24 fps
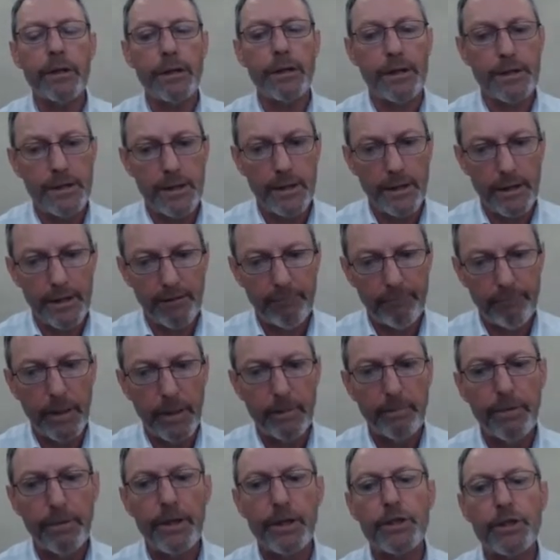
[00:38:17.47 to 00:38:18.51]
the list that they've
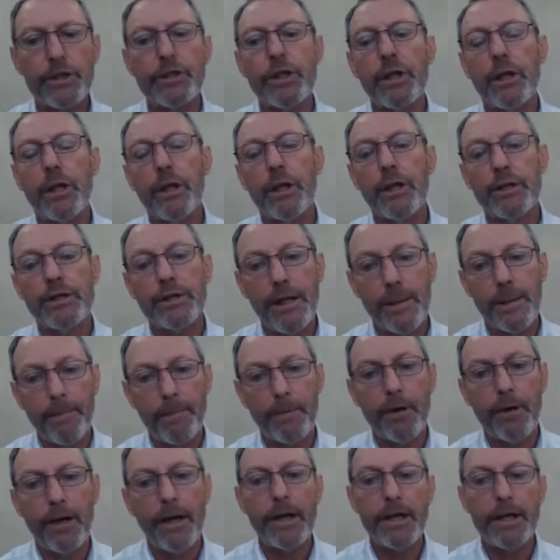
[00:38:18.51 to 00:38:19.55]
published
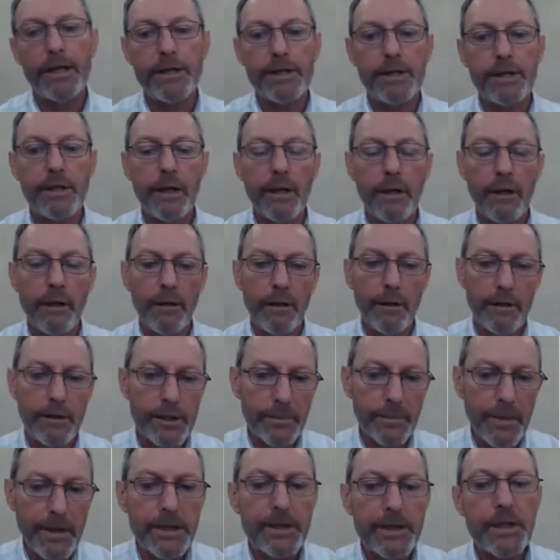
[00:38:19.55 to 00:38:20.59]
separates
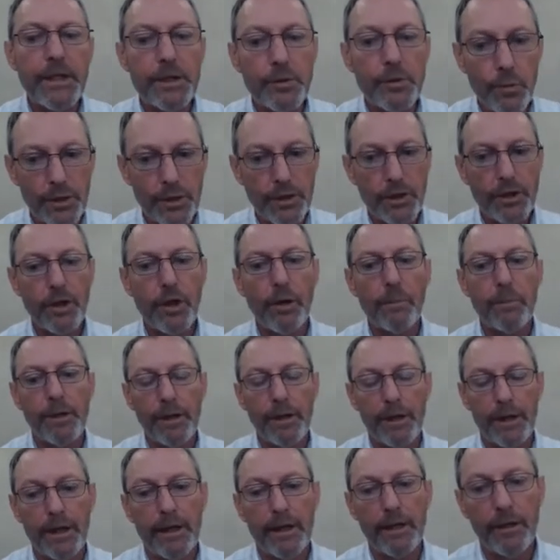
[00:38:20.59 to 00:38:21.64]
species which
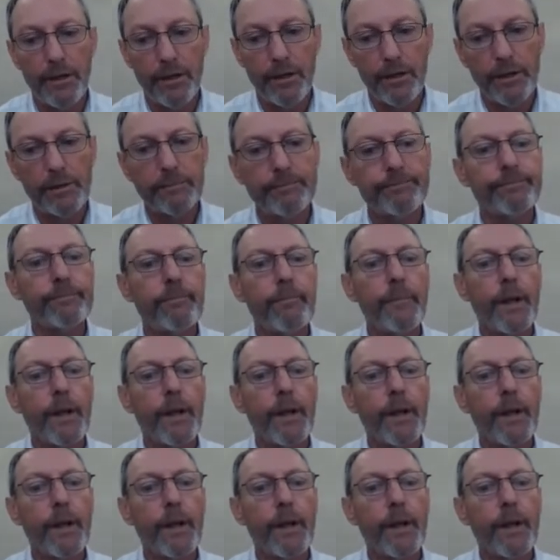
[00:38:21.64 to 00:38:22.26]
commonly occur